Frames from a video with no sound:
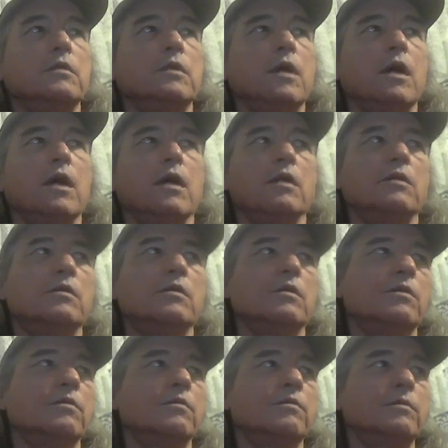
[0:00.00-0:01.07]
I don't
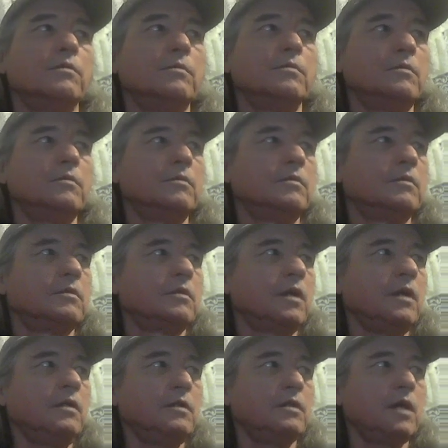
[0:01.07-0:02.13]
know.
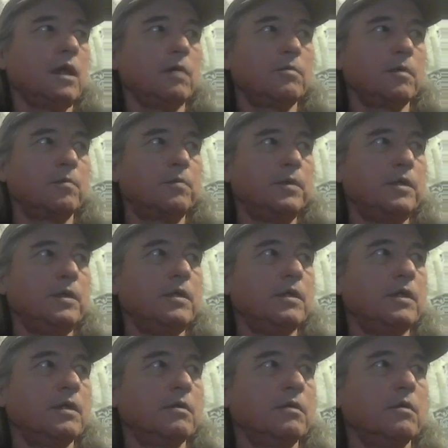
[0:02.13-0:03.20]
I just got up to
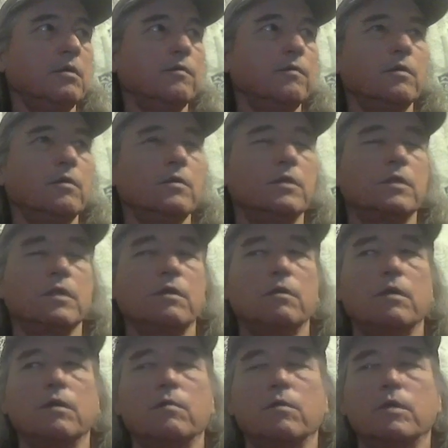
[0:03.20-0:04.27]
pee. I don't know if I'm going to sit
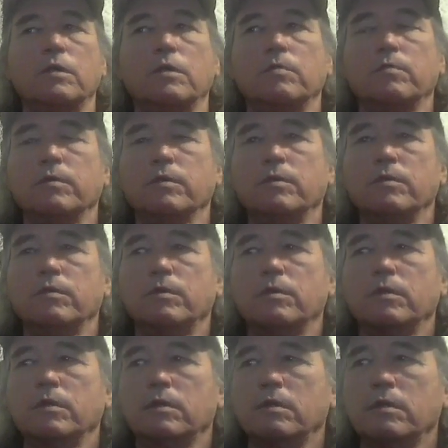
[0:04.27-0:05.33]
around and watch the
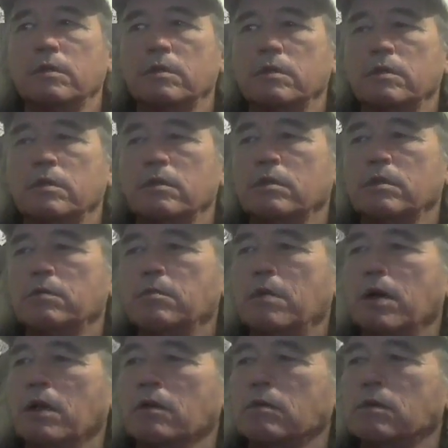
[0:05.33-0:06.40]
blues. So
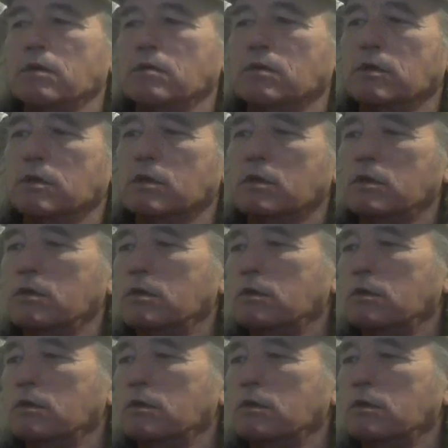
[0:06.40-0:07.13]
Mallory was on.